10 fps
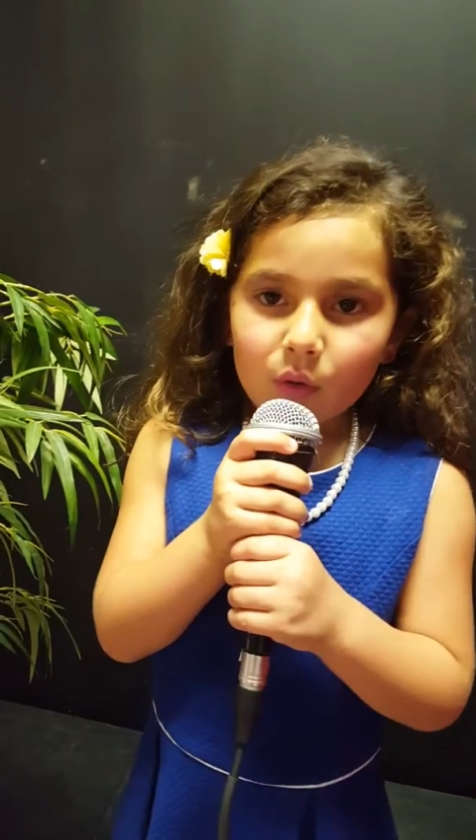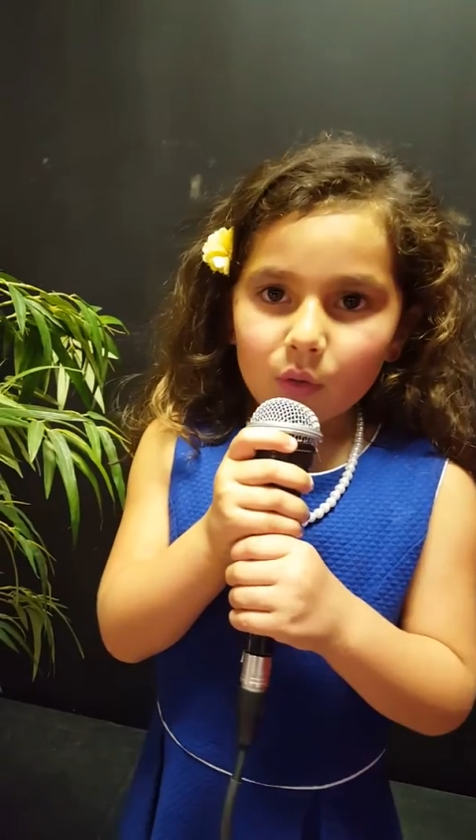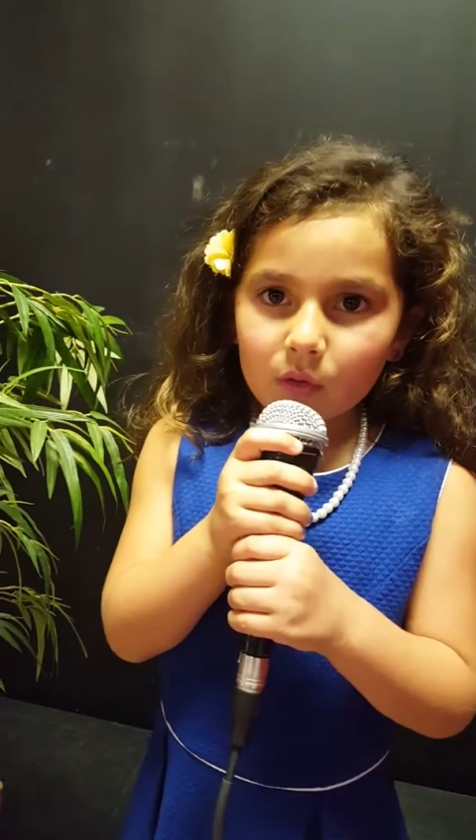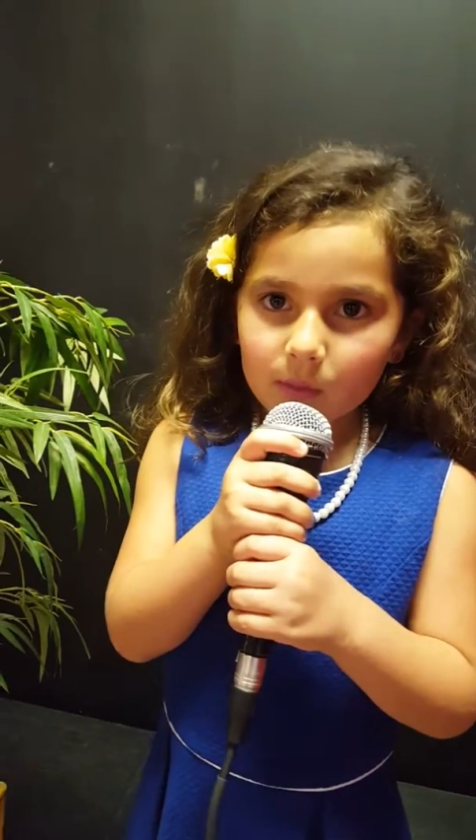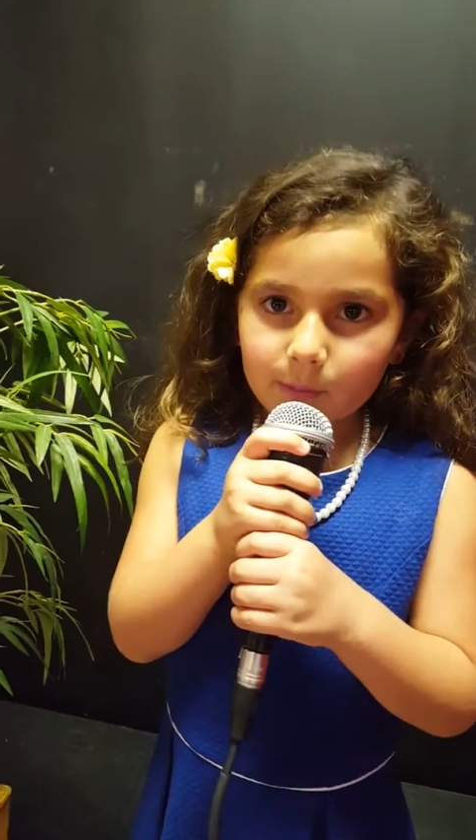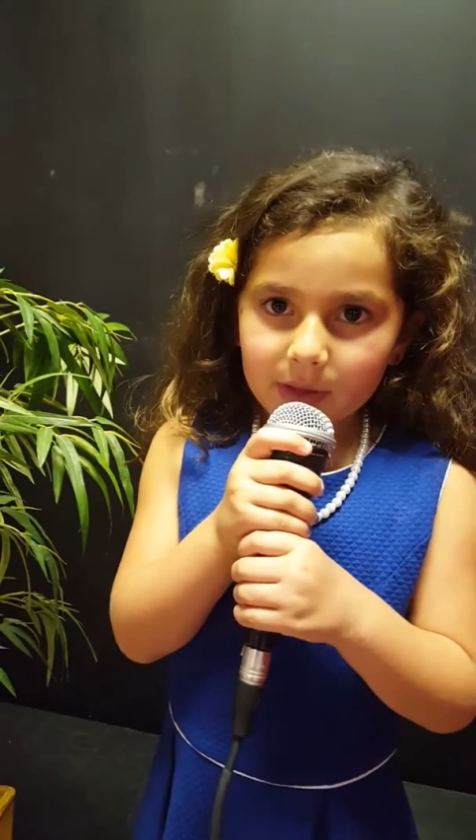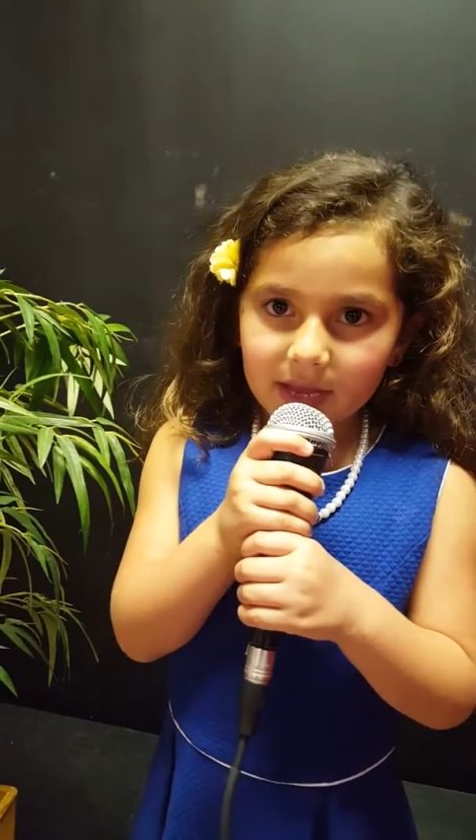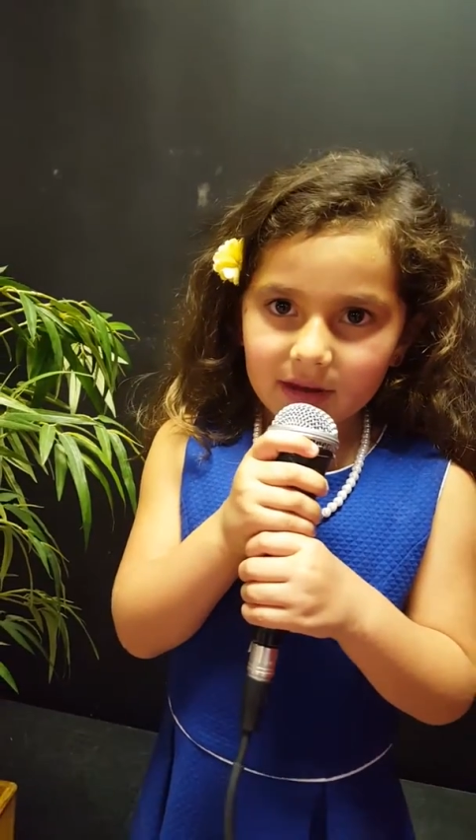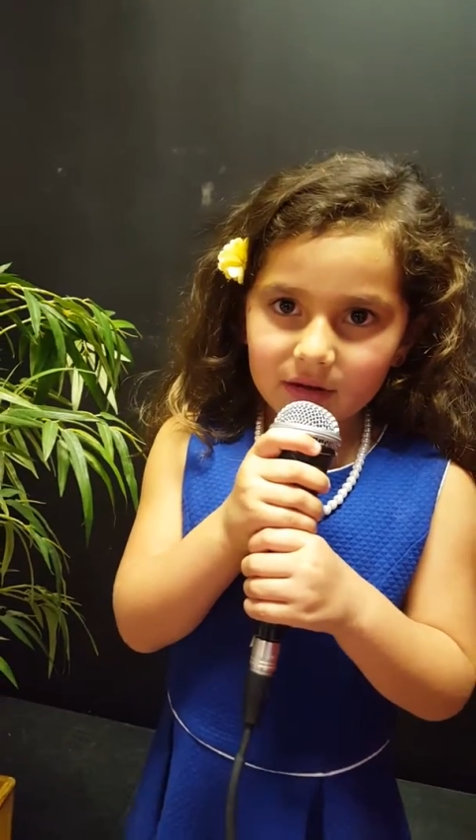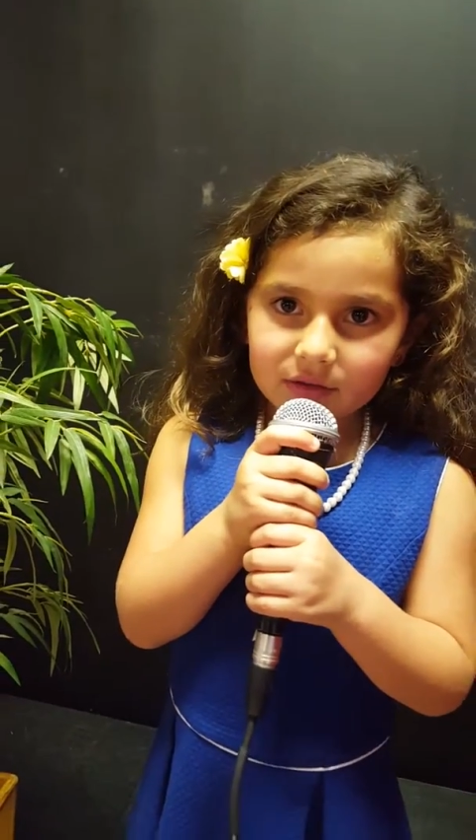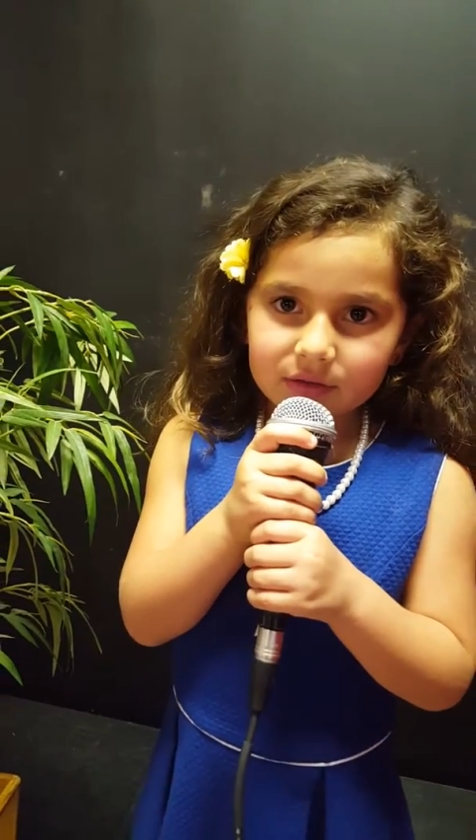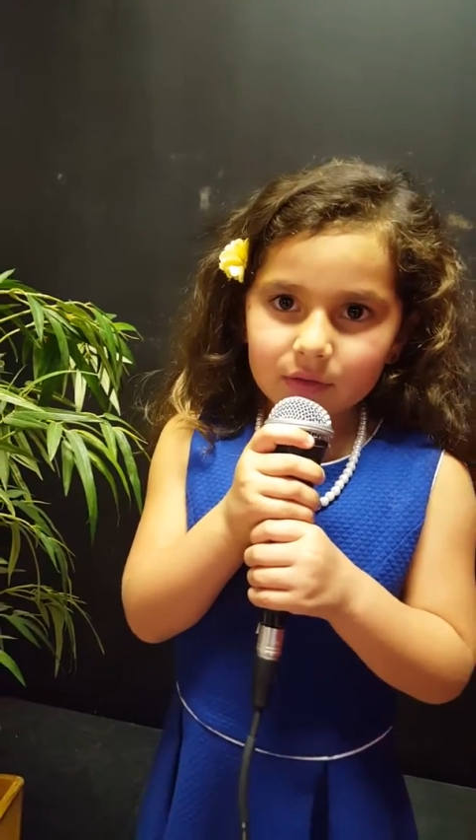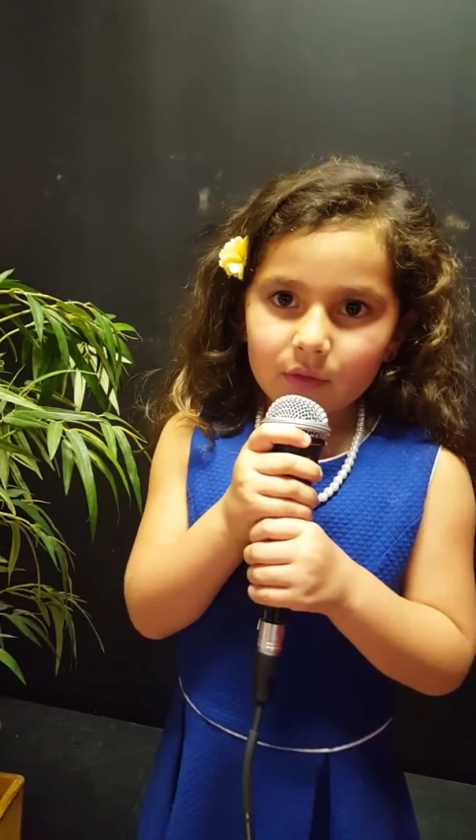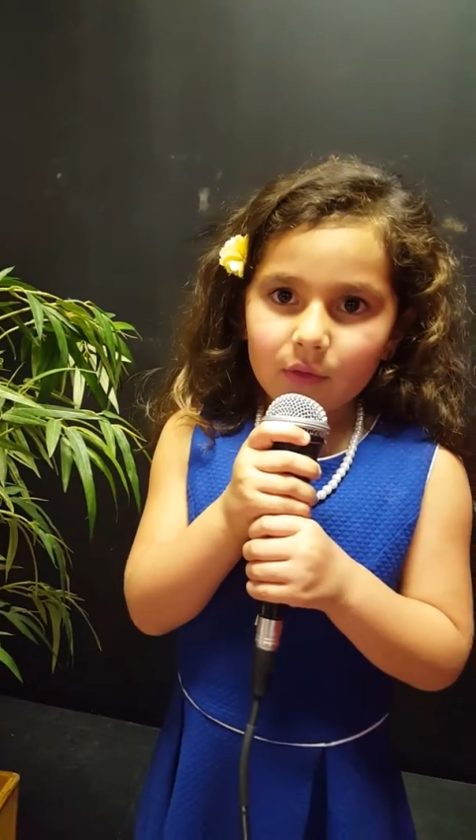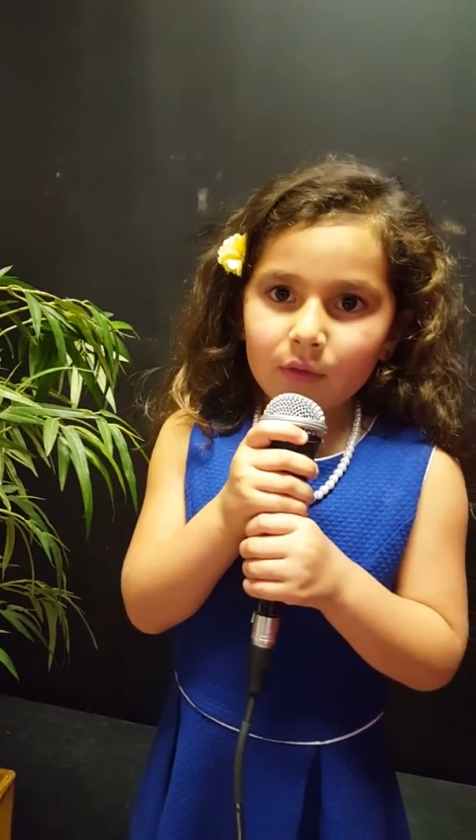or pears,
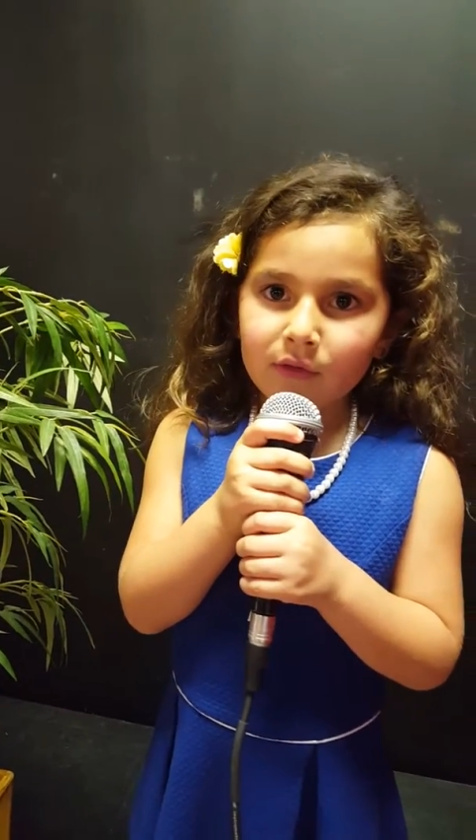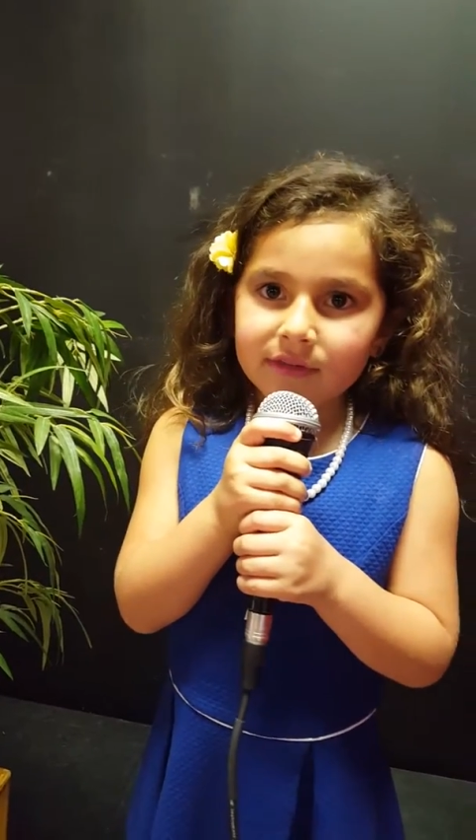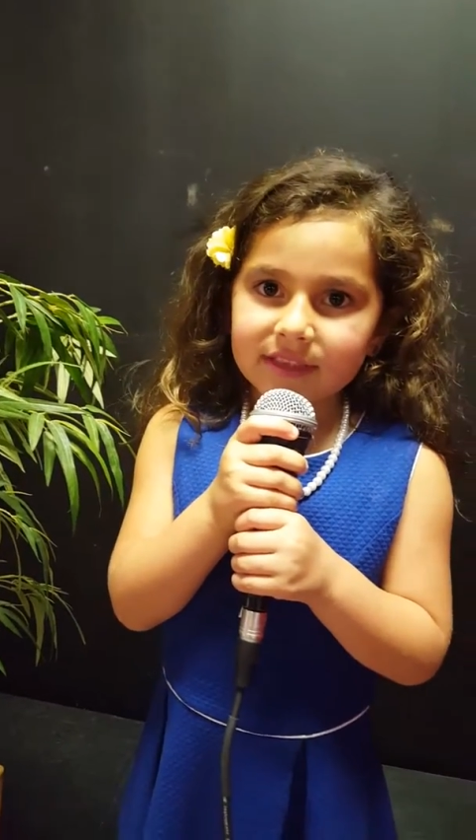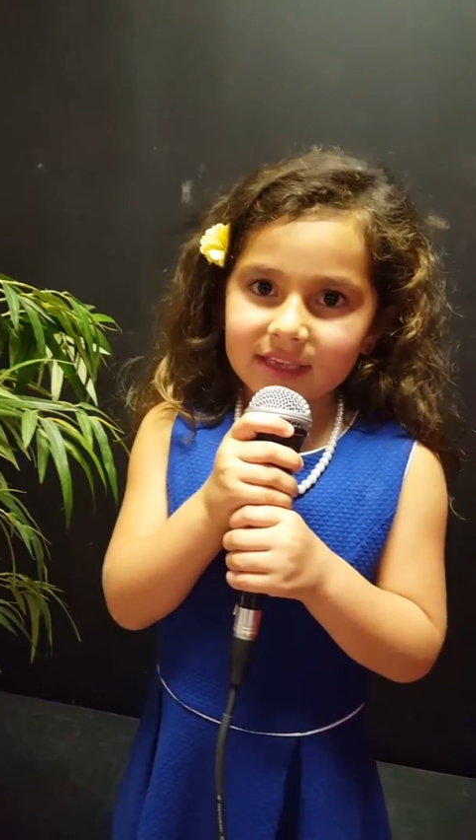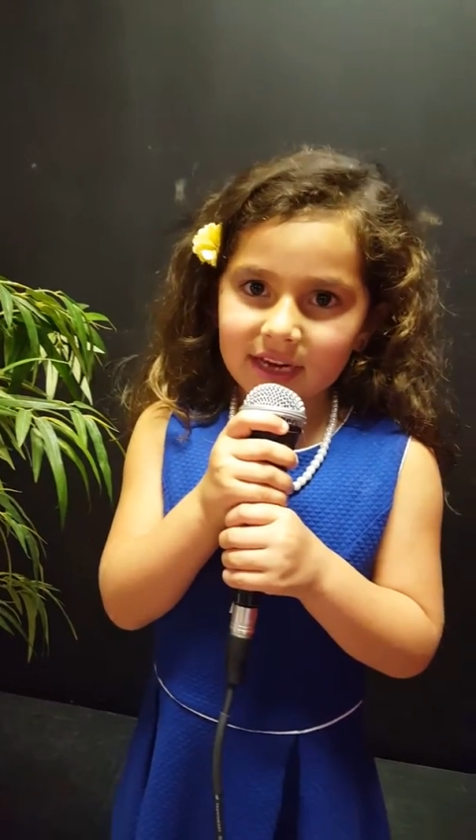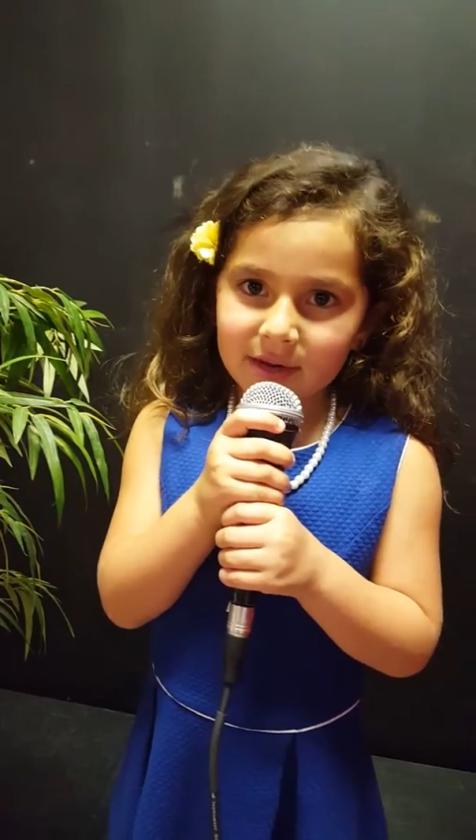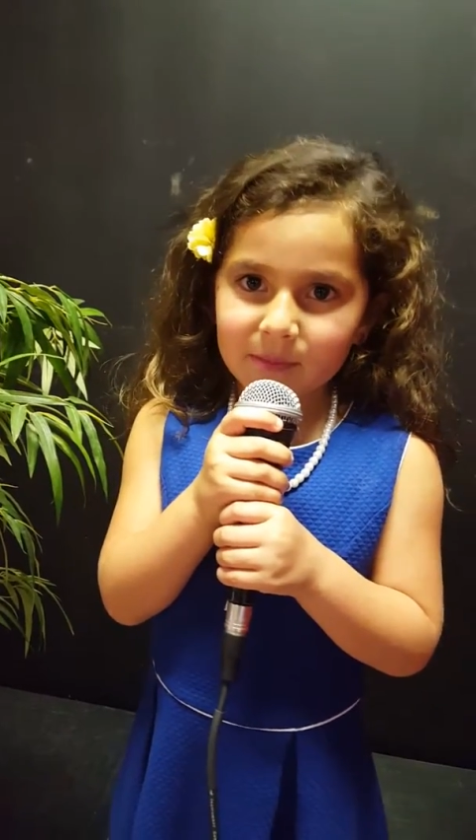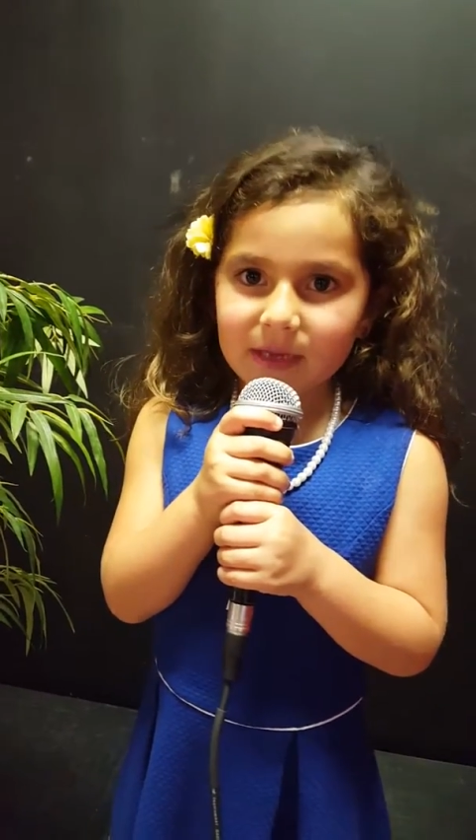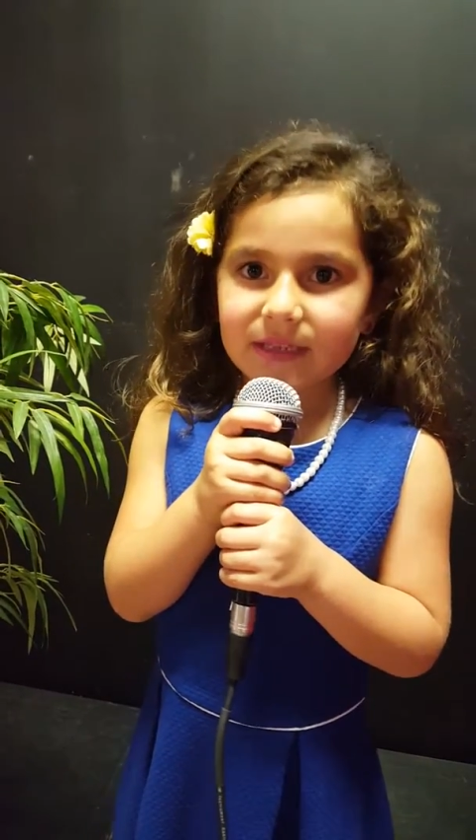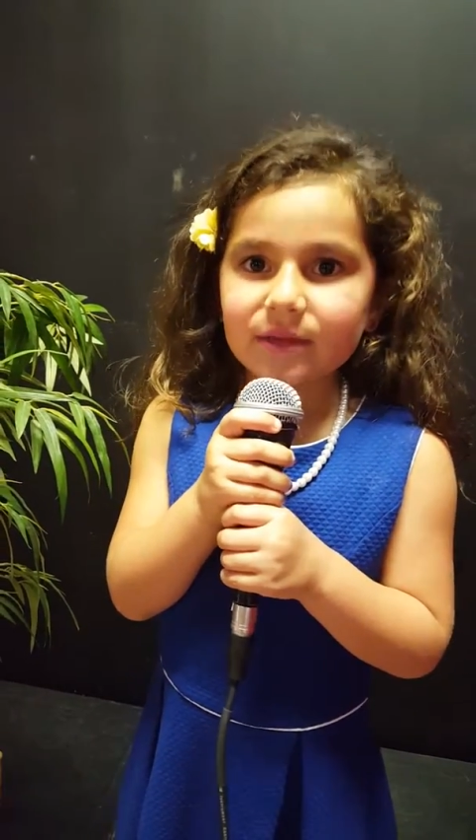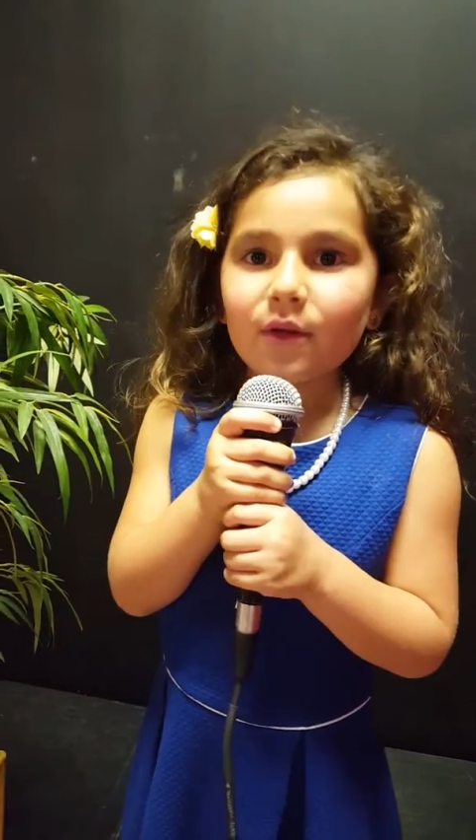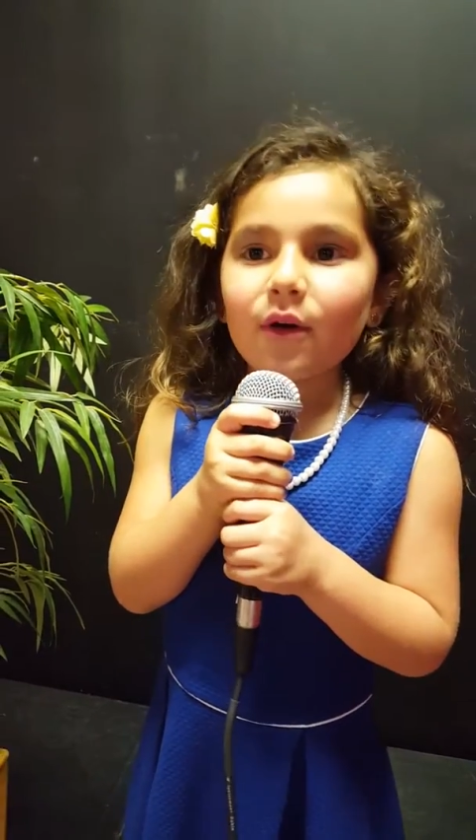or cherries,